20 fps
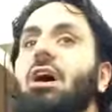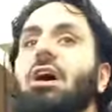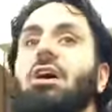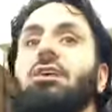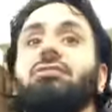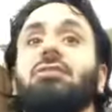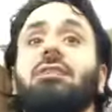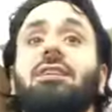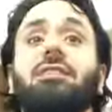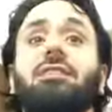
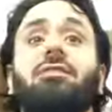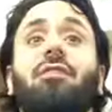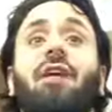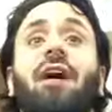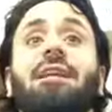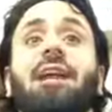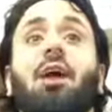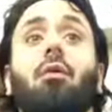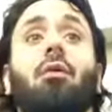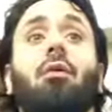So let's
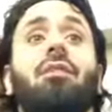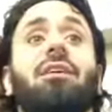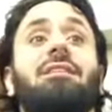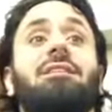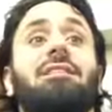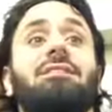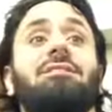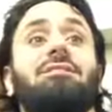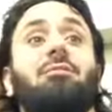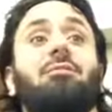find out what the
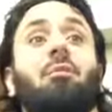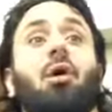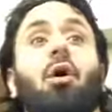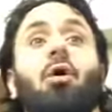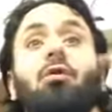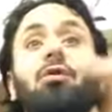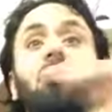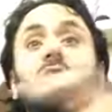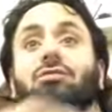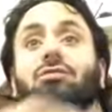
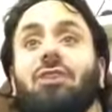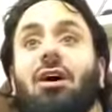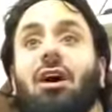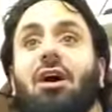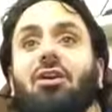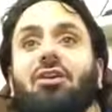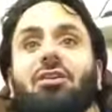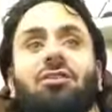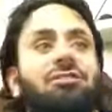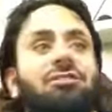testimonials
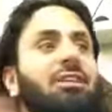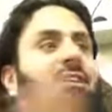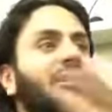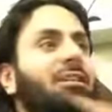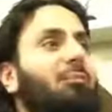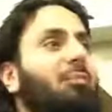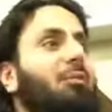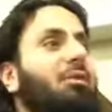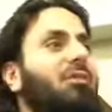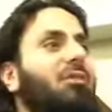are concerning the
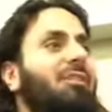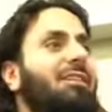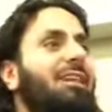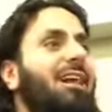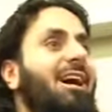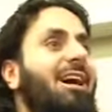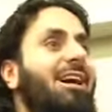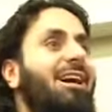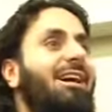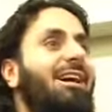Book of
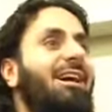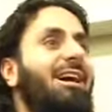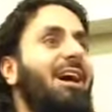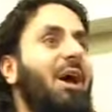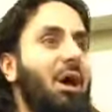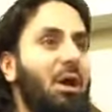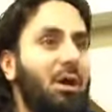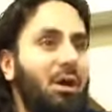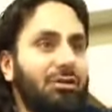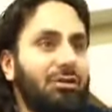Allah.
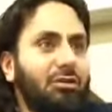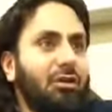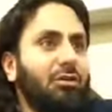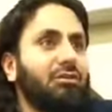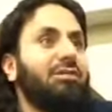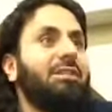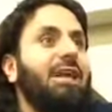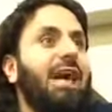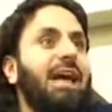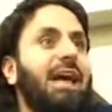Let's go
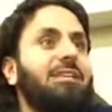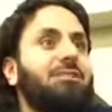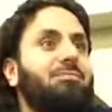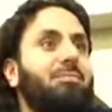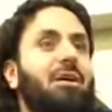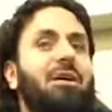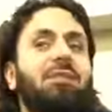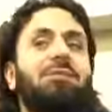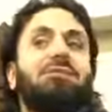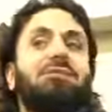to the
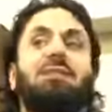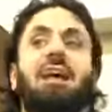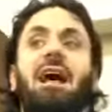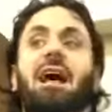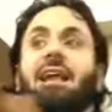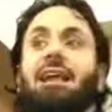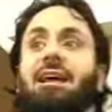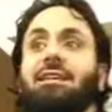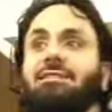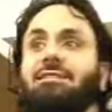experts.
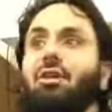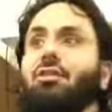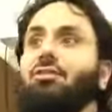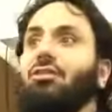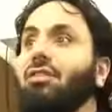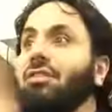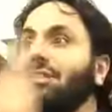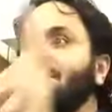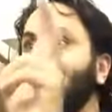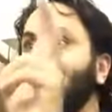Let's go to
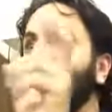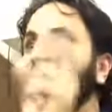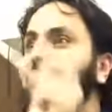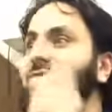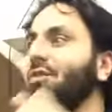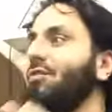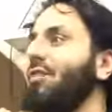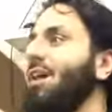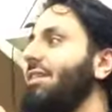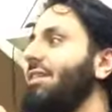the
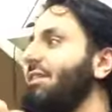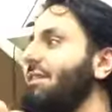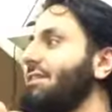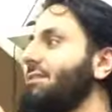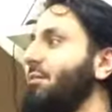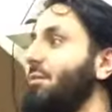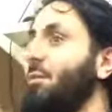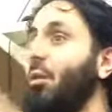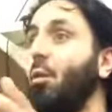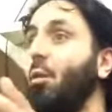say-so of others
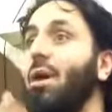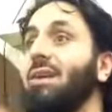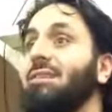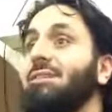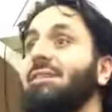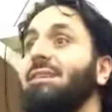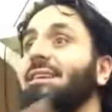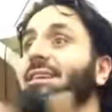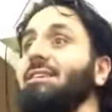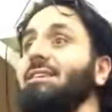from the
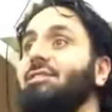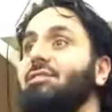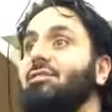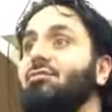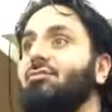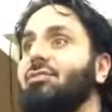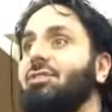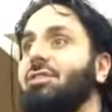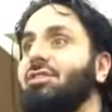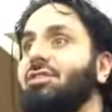Western and Eastern
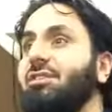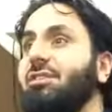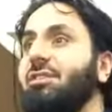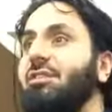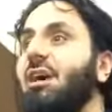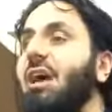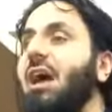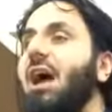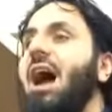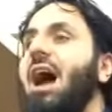tradition
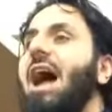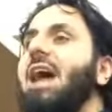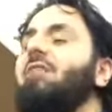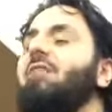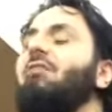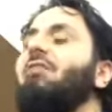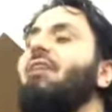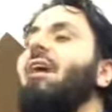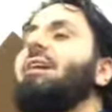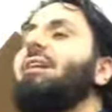and
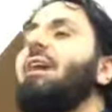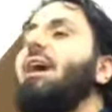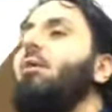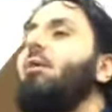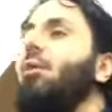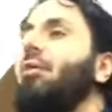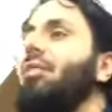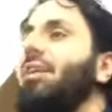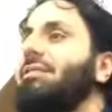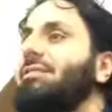find out
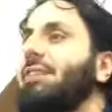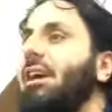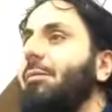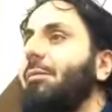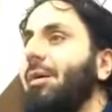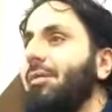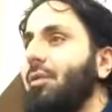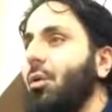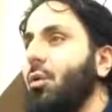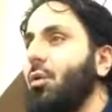what they say
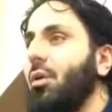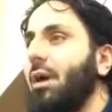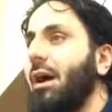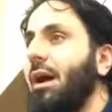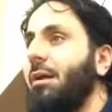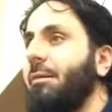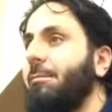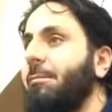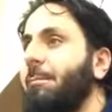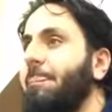about the
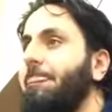Quran.